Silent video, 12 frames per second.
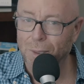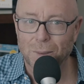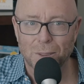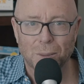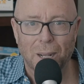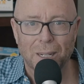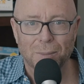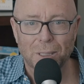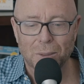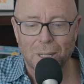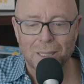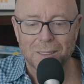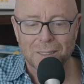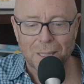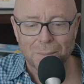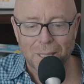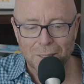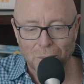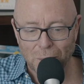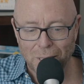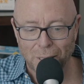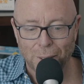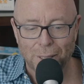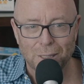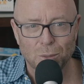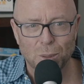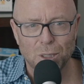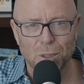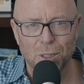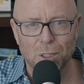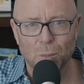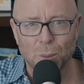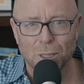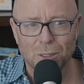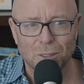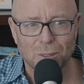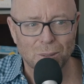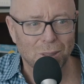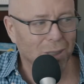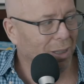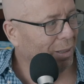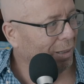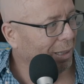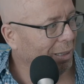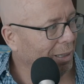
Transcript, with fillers: we tried we tried the same thing. So we learn as we do these books, right?